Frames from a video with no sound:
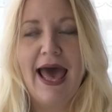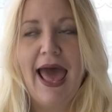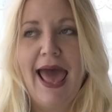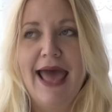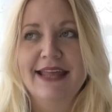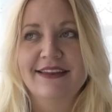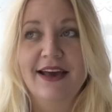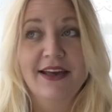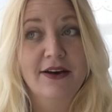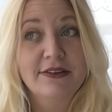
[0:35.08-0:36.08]
And
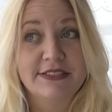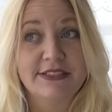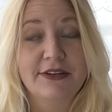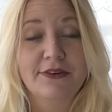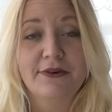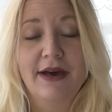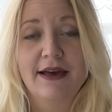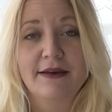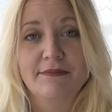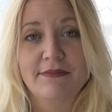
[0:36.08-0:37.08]
I also,
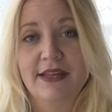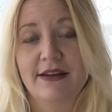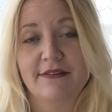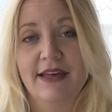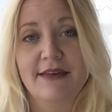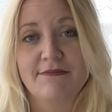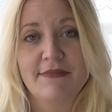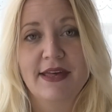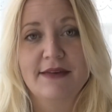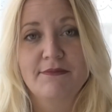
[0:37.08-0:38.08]

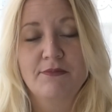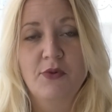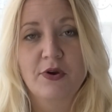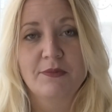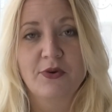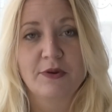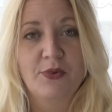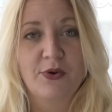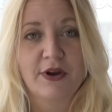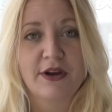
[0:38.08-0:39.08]
am more and more and
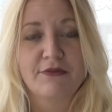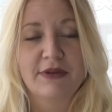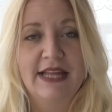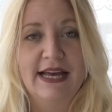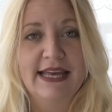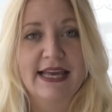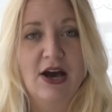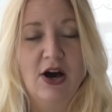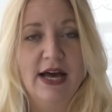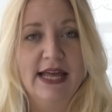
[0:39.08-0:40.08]
more relying
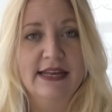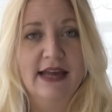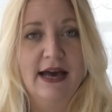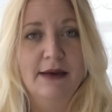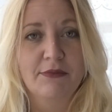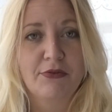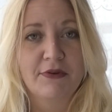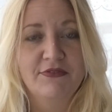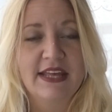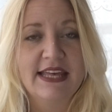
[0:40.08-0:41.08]
on
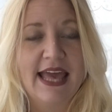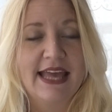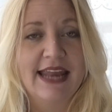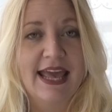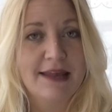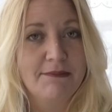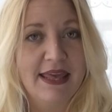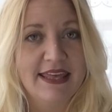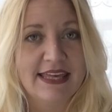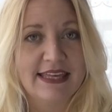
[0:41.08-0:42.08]
thrifting and hand
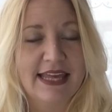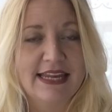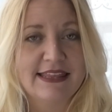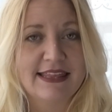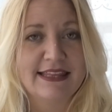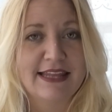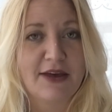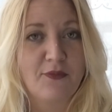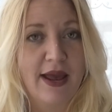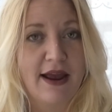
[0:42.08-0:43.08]
making anything that
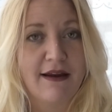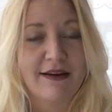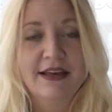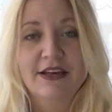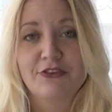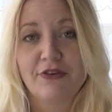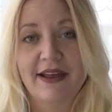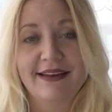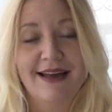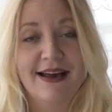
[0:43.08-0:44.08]
I wear,
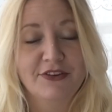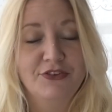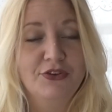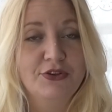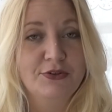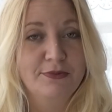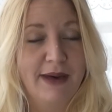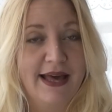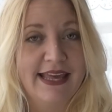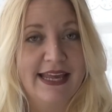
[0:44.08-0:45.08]
trying not to
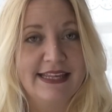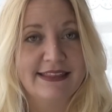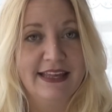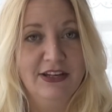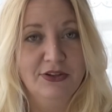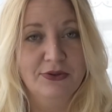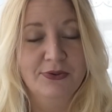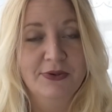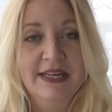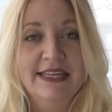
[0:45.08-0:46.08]
buy anything
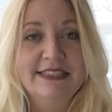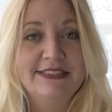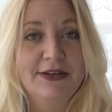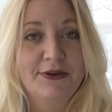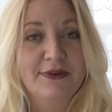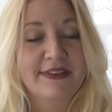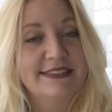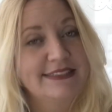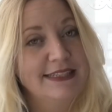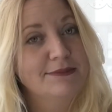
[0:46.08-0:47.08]
new. So
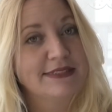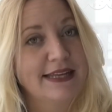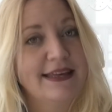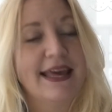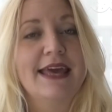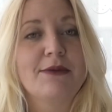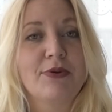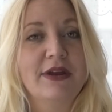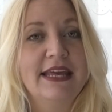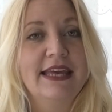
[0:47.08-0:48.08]
this seems like a
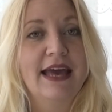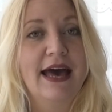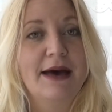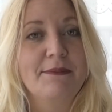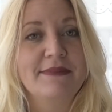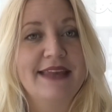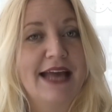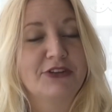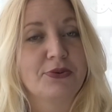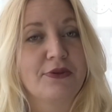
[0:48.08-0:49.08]
pretty
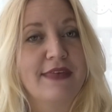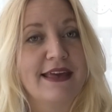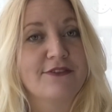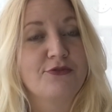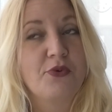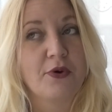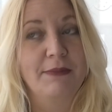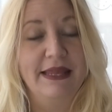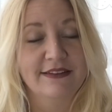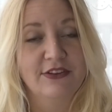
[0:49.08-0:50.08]
natural thing for
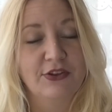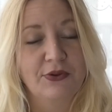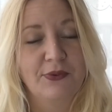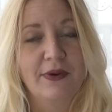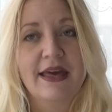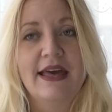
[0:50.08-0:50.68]
me to do.